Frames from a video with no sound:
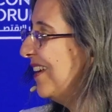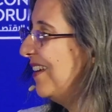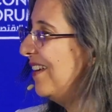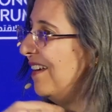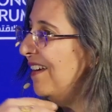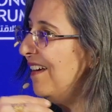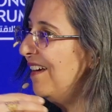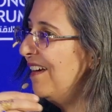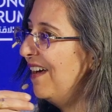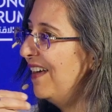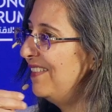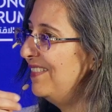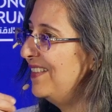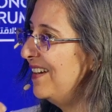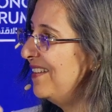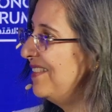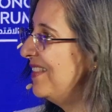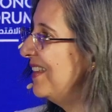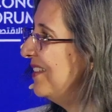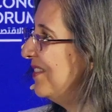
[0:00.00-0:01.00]
and that
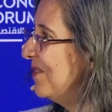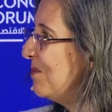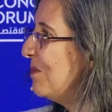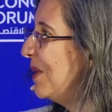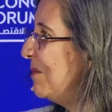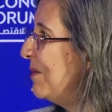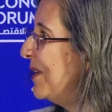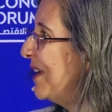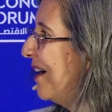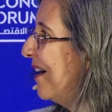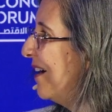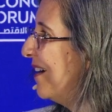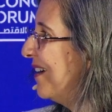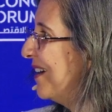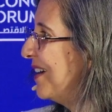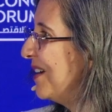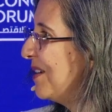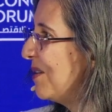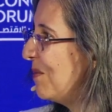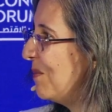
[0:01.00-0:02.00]
I think maybe
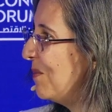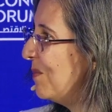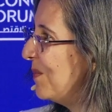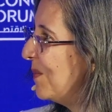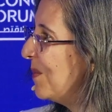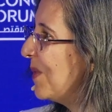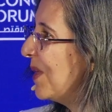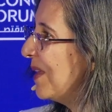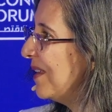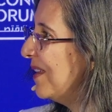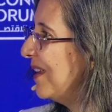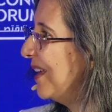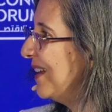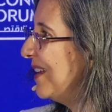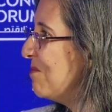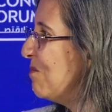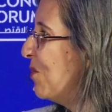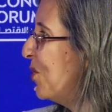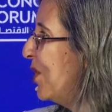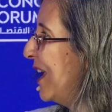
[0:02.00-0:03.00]

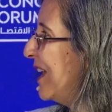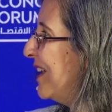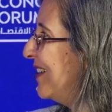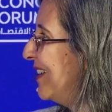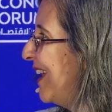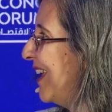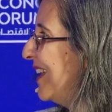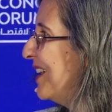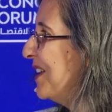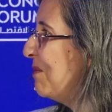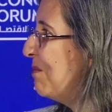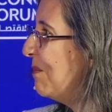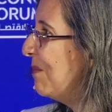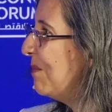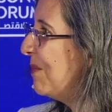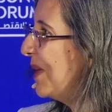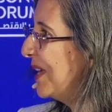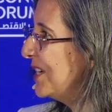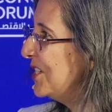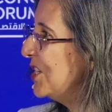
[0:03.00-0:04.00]
Mona
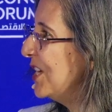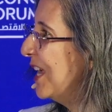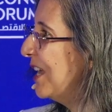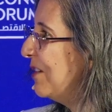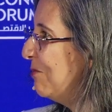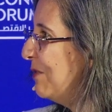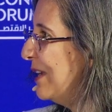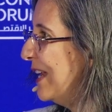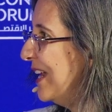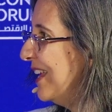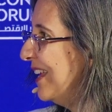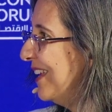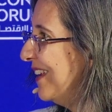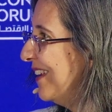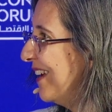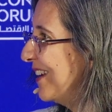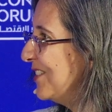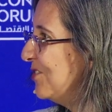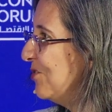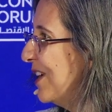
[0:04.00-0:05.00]
and Banji can
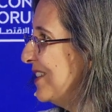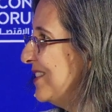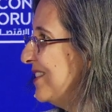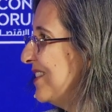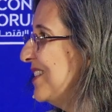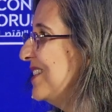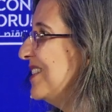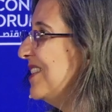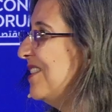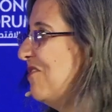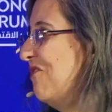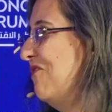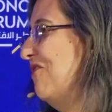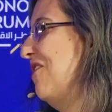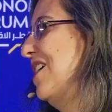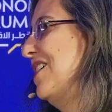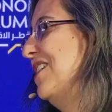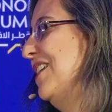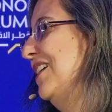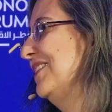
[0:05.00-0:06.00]
really address, is the
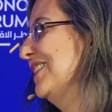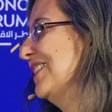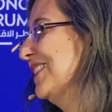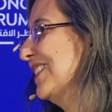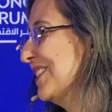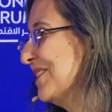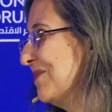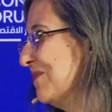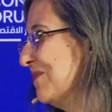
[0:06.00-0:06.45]
finance.